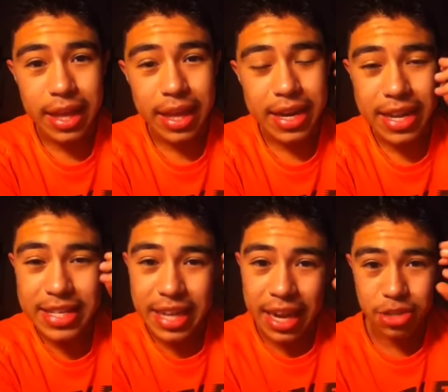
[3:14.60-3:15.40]
And
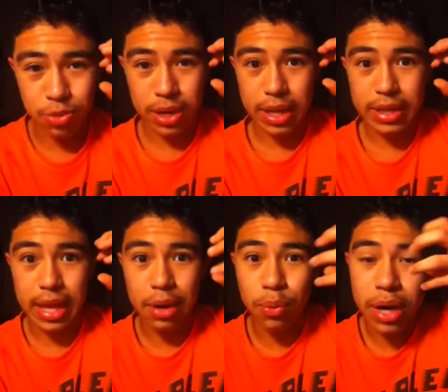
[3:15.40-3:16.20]
his eyes were like
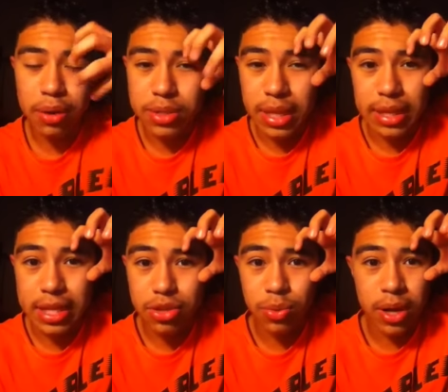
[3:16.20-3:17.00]
that. One eye was like
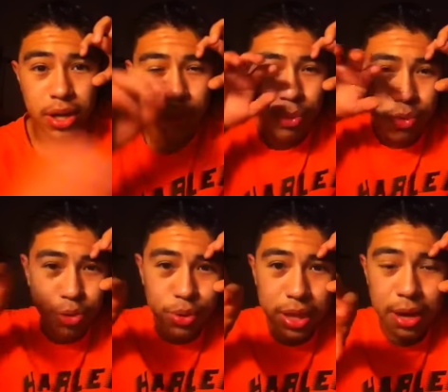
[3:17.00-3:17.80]
this way, and the other one was
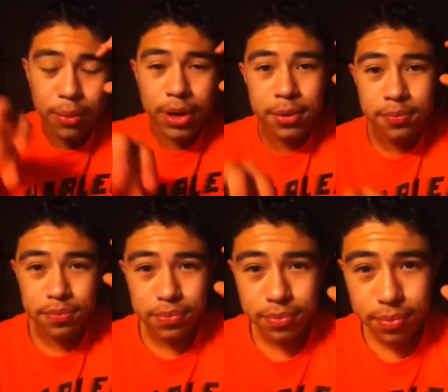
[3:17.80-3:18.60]
going that way.
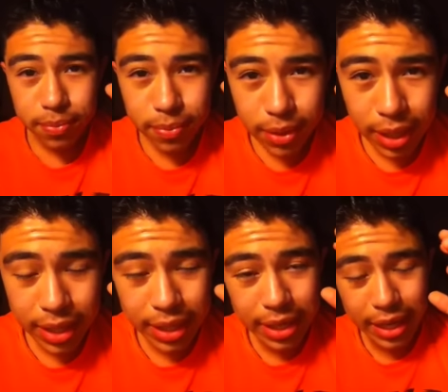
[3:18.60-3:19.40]

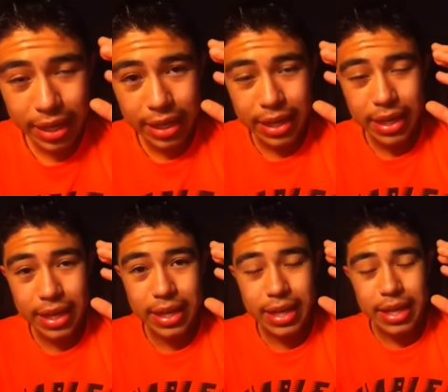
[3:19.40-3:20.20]
And then like
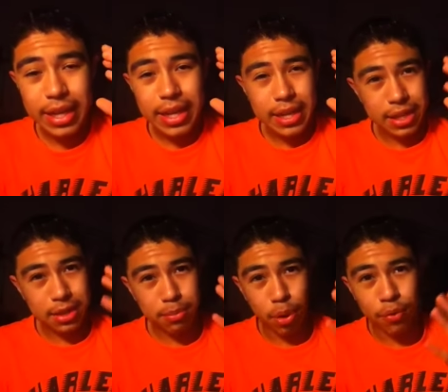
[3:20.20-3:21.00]

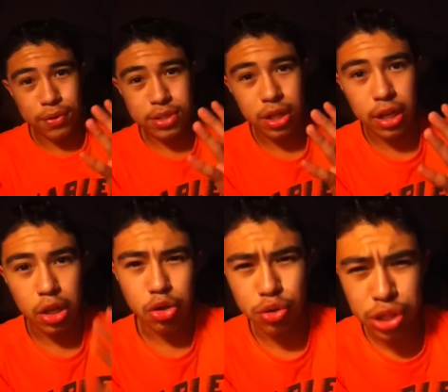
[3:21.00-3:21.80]
the boyfriend's all like,
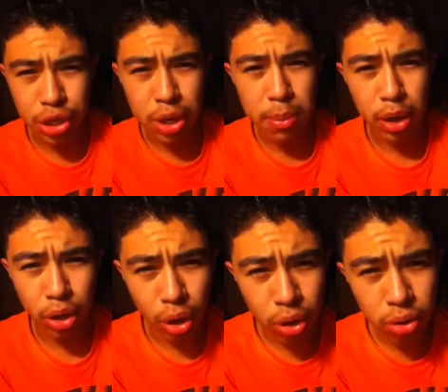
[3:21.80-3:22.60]
"You staring at my
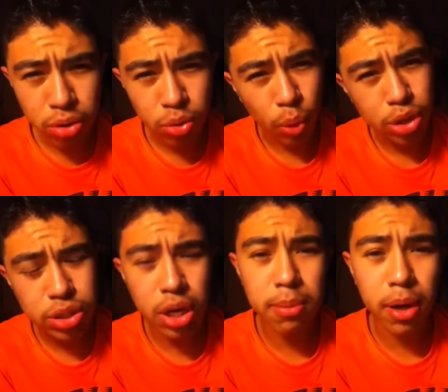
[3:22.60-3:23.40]
girl? Why you
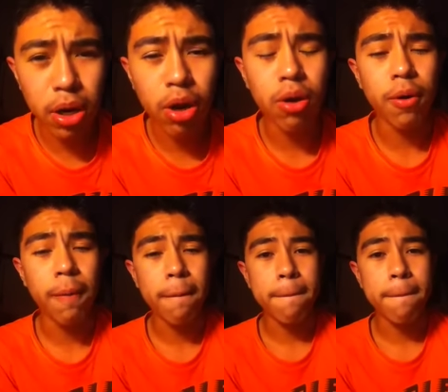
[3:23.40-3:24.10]
staring at my girl?"